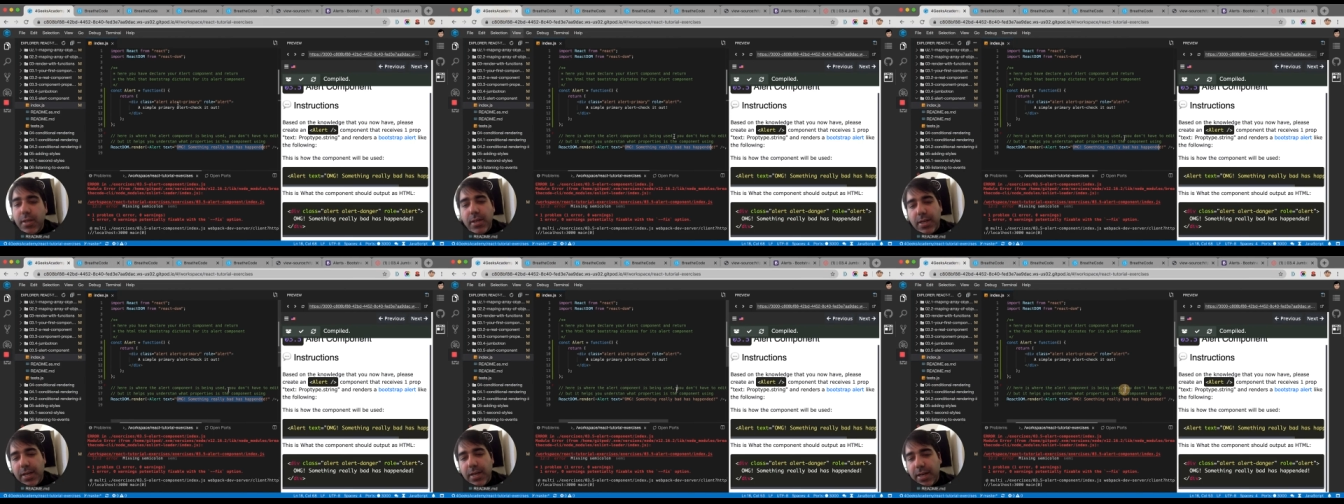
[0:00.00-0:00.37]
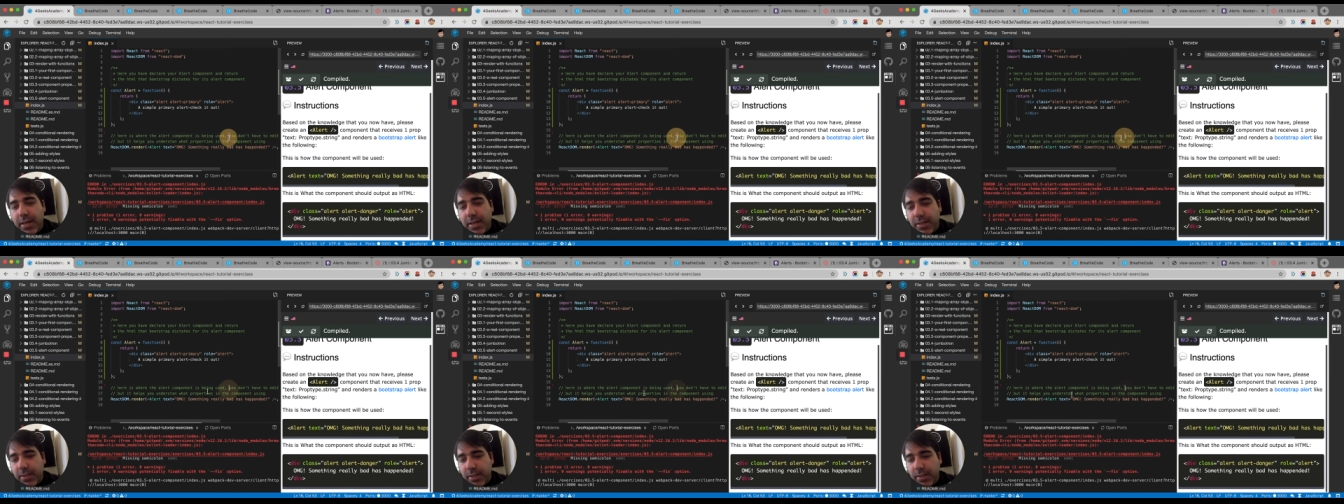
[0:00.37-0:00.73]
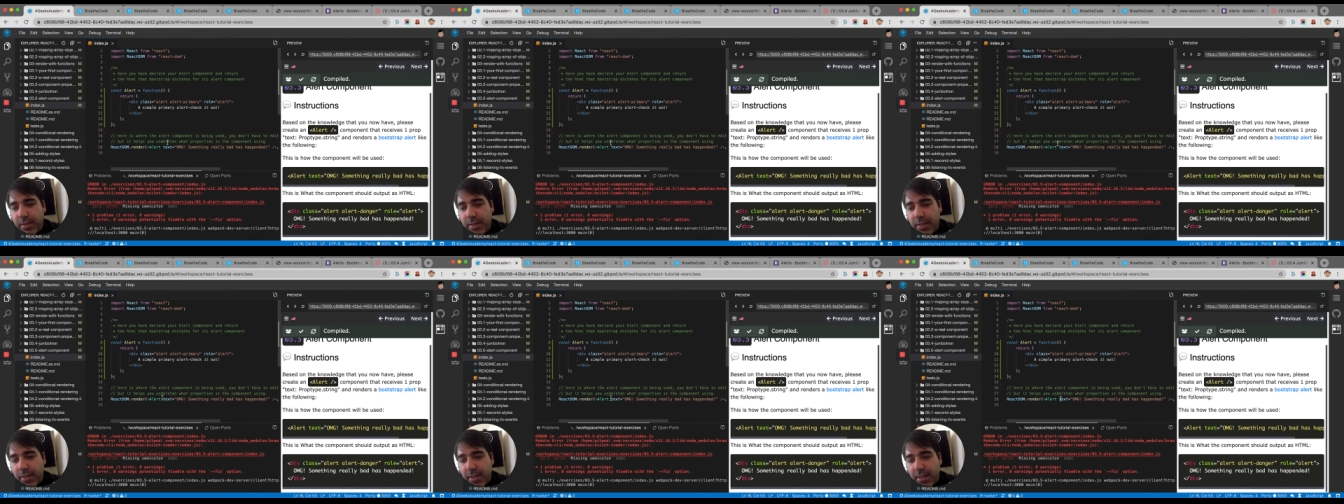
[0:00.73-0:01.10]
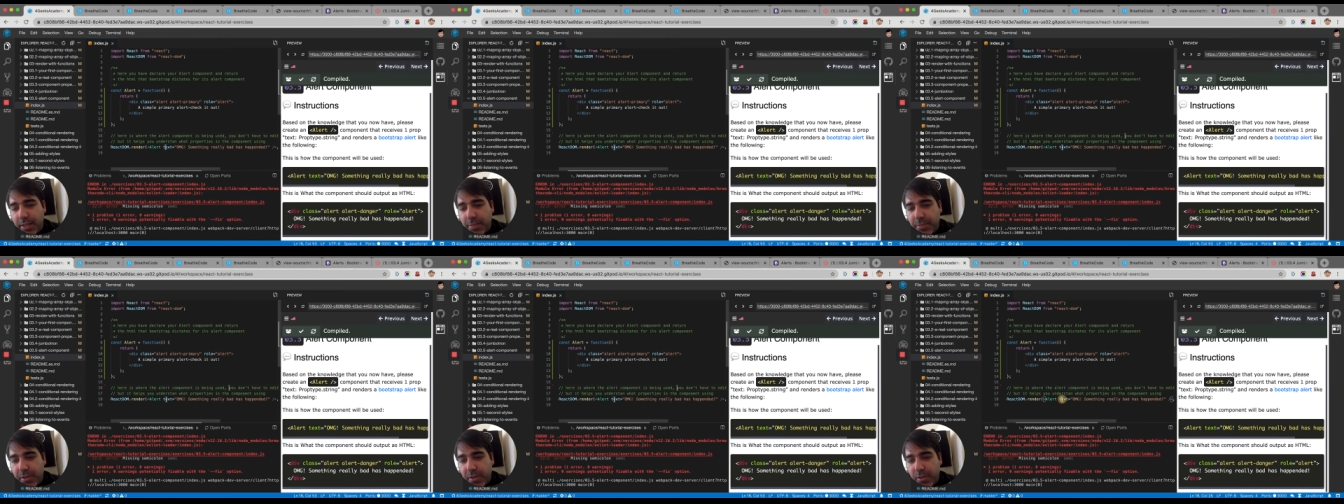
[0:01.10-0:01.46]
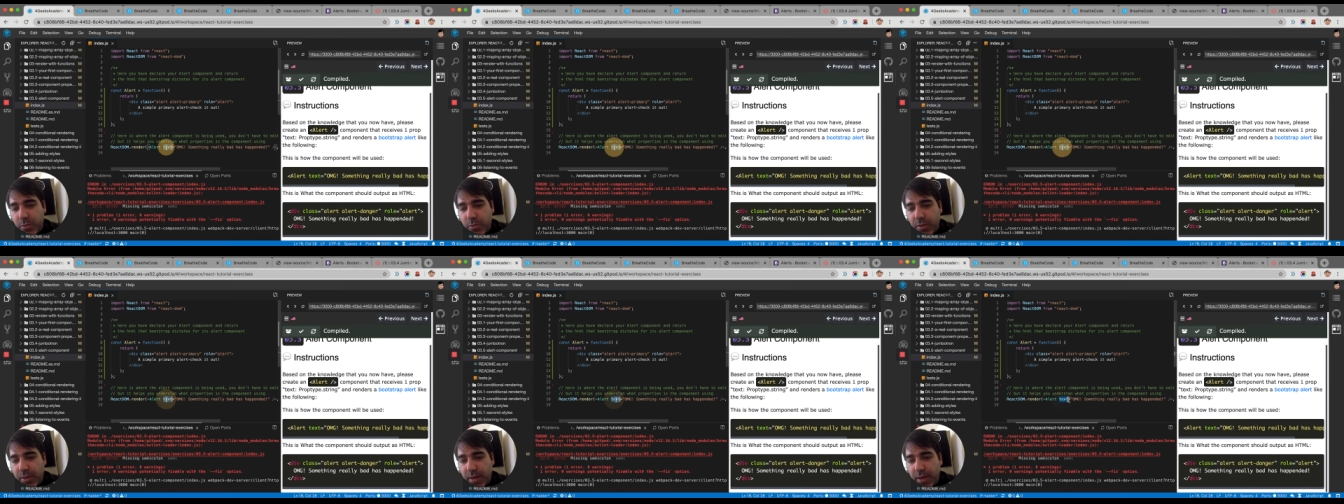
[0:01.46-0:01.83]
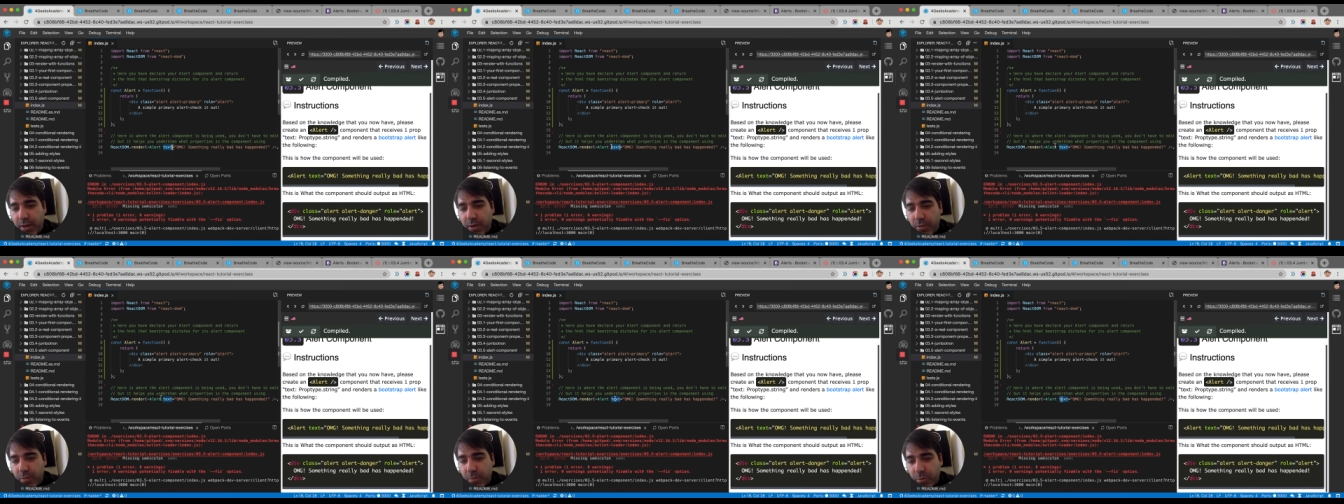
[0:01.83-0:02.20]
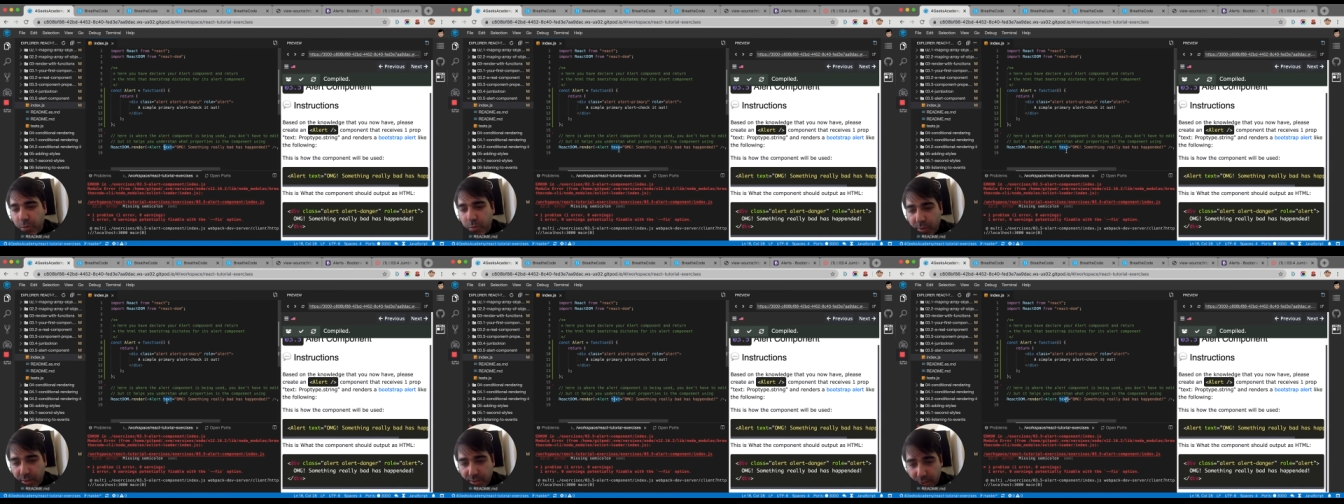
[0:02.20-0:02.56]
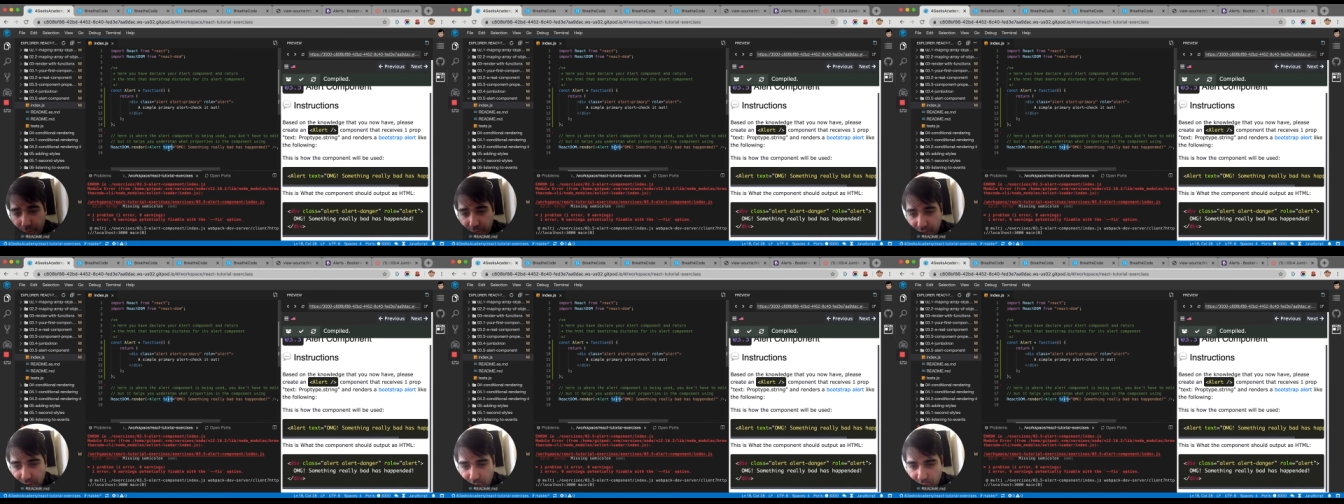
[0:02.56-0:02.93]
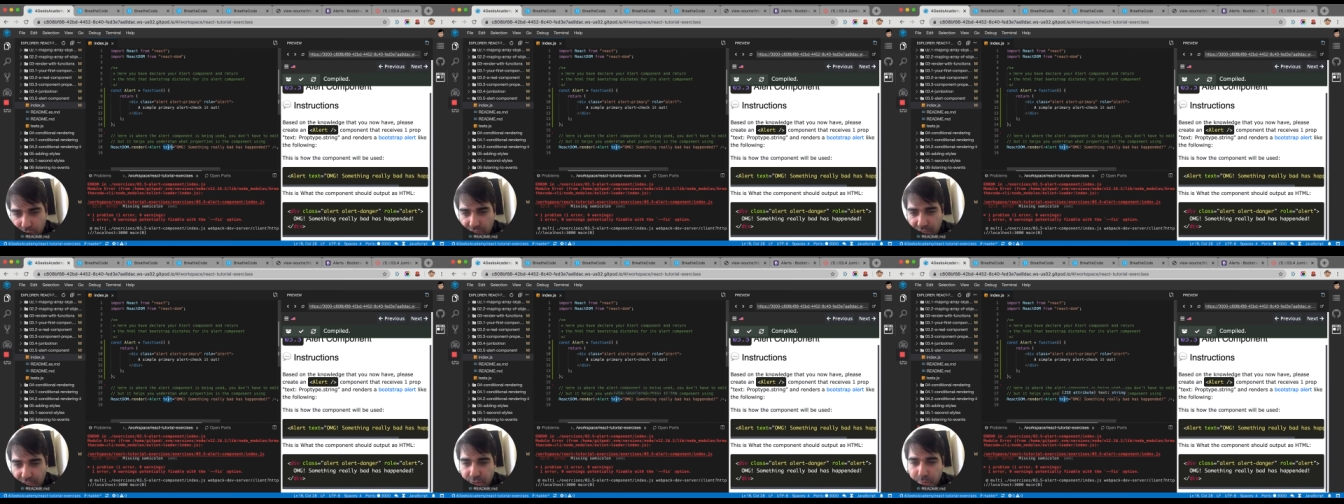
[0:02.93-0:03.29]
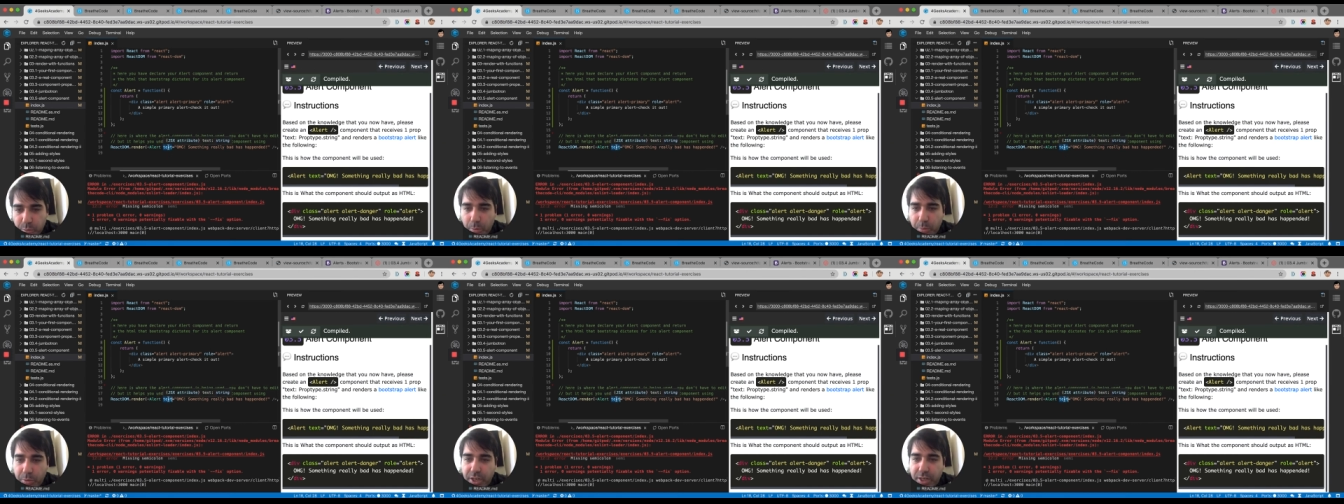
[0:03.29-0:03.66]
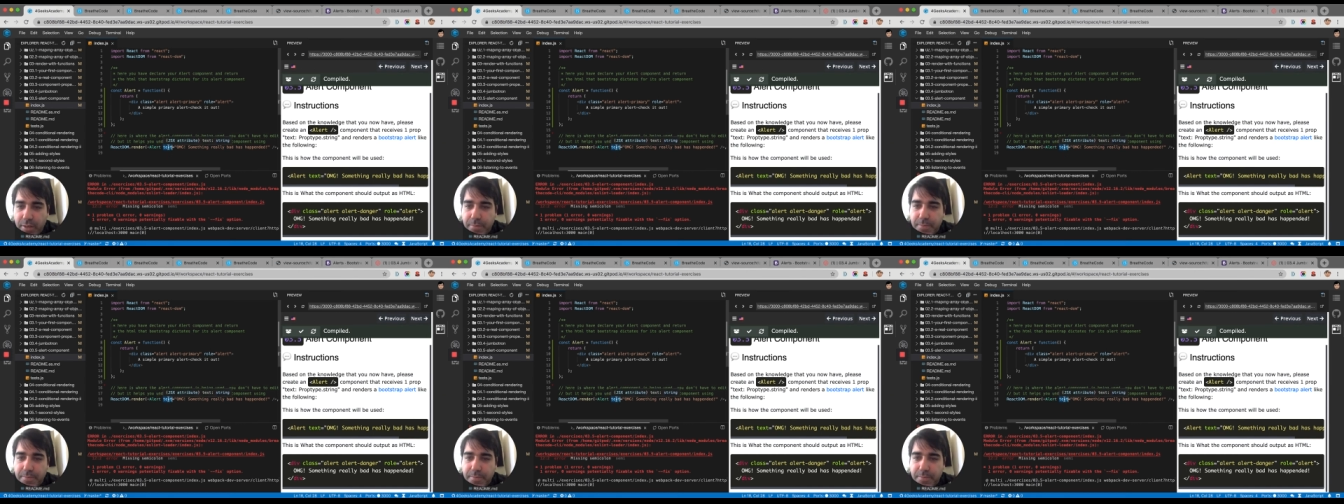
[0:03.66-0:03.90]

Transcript: And that's because we are supposed to receive this text property.